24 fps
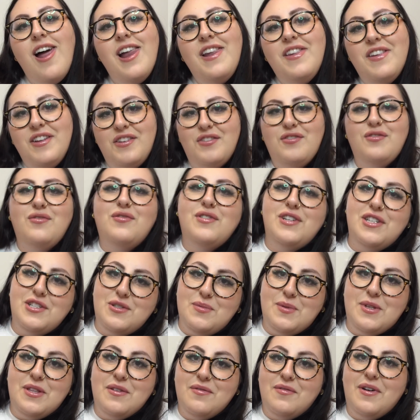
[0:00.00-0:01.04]
And this
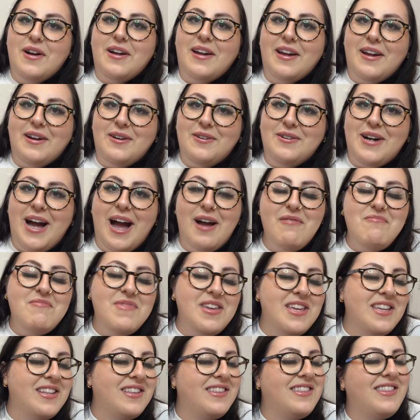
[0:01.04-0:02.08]
freaks me the fuck out. I
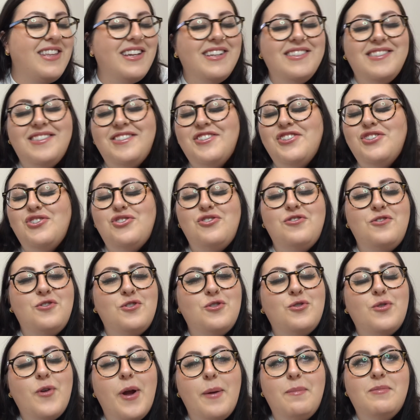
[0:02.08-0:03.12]
mean, this just
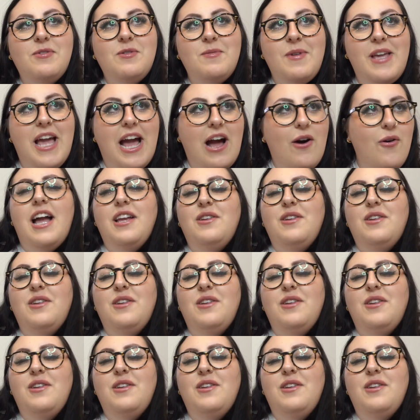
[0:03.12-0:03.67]
trips me out.